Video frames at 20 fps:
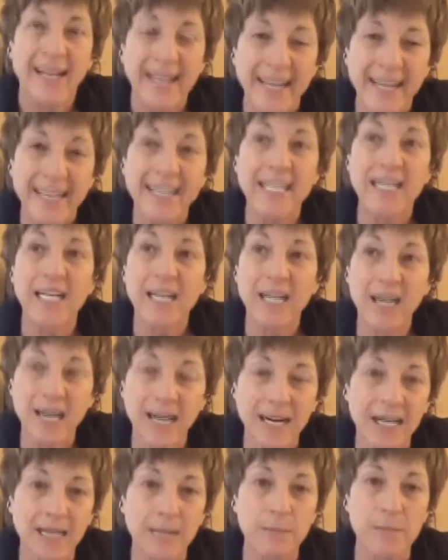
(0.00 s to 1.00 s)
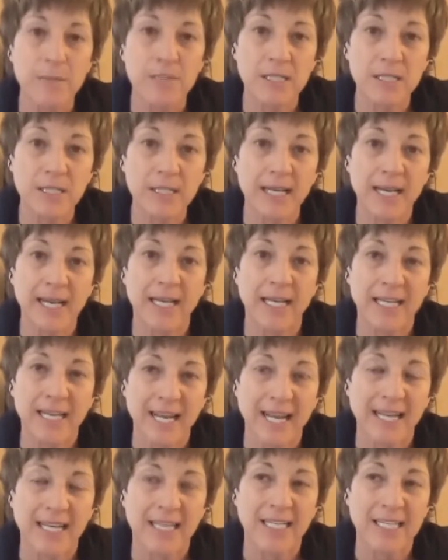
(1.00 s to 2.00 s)
it calms
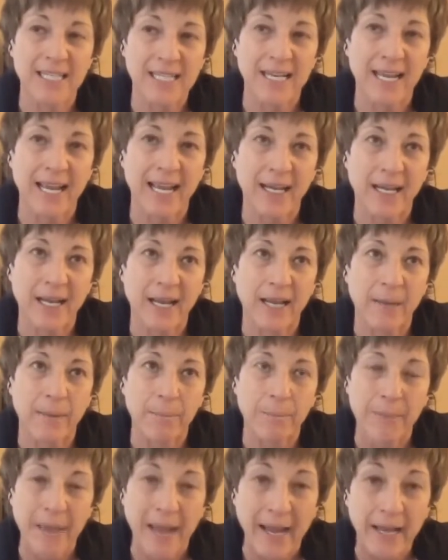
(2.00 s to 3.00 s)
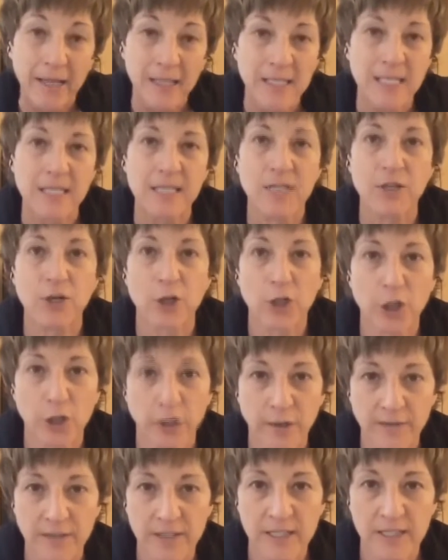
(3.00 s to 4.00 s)
and balances our
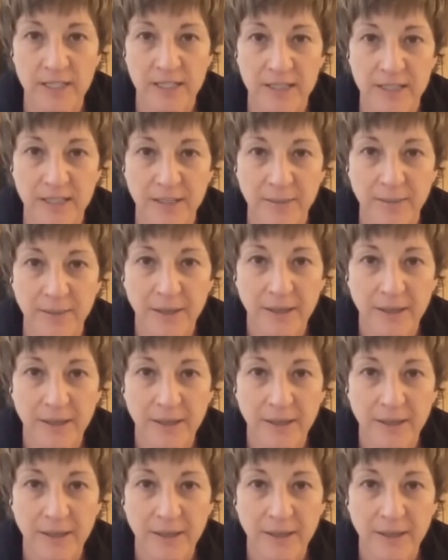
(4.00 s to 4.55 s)
nervous system.